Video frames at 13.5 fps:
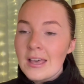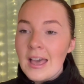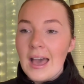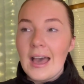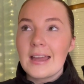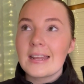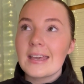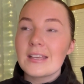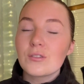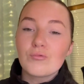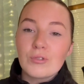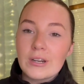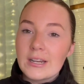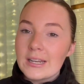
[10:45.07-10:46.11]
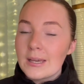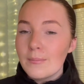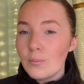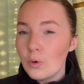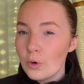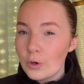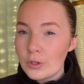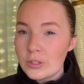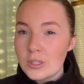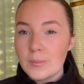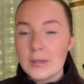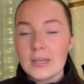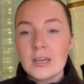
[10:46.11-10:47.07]
And it's really important to
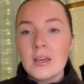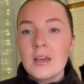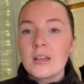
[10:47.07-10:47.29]
be